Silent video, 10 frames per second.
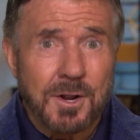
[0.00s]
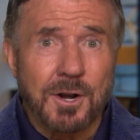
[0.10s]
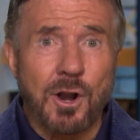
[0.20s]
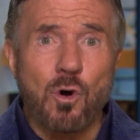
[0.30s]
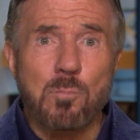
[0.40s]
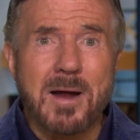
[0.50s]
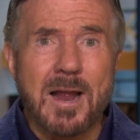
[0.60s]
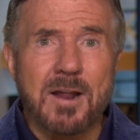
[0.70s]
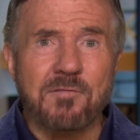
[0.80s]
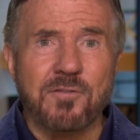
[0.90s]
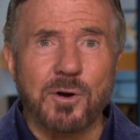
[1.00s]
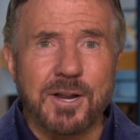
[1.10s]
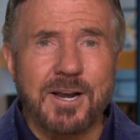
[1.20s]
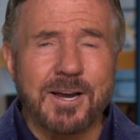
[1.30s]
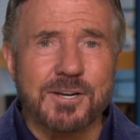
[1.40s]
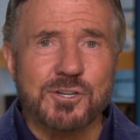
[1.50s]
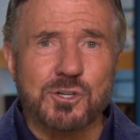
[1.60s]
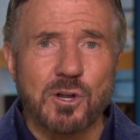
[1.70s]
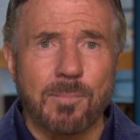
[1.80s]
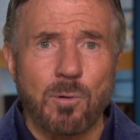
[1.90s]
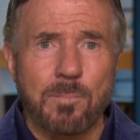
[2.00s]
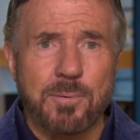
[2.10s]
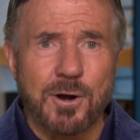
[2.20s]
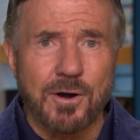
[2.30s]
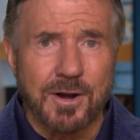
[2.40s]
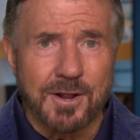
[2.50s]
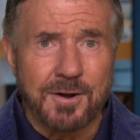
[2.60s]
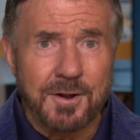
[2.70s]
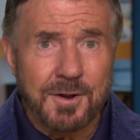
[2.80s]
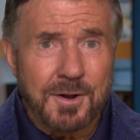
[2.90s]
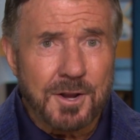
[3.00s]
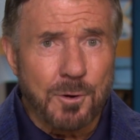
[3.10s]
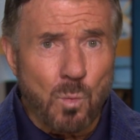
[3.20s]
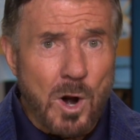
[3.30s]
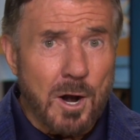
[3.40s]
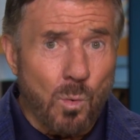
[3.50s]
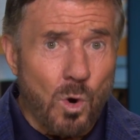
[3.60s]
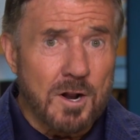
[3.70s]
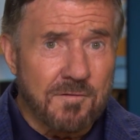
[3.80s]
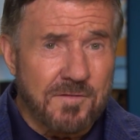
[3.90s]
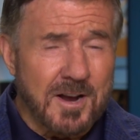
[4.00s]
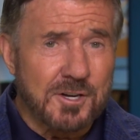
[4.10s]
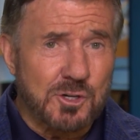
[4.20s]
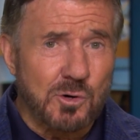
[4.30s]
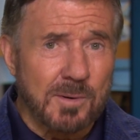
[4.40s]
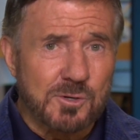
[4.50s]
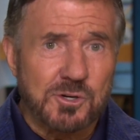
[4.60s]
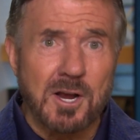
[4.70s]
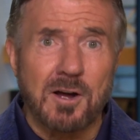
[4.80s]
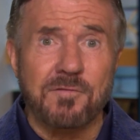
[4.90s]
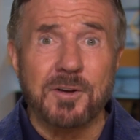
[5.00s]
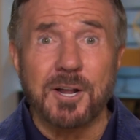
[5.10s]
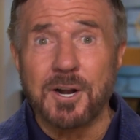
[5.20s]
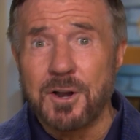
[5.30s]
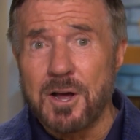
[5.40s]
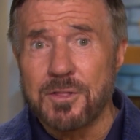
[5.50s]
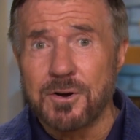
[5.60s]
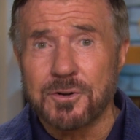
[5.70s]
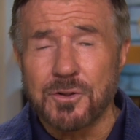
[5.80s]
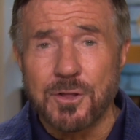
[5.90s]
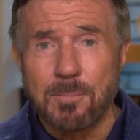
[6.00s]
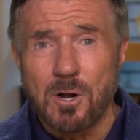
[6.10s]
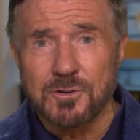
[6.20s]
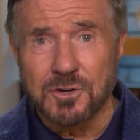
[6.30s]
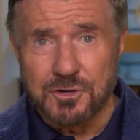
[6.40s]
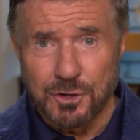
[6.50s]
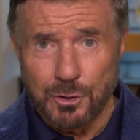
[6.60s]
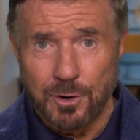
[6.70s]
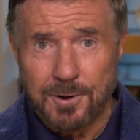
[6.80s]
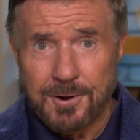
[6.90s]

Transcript: "No man for any considerable period can wear one face to himself and another to the multitude,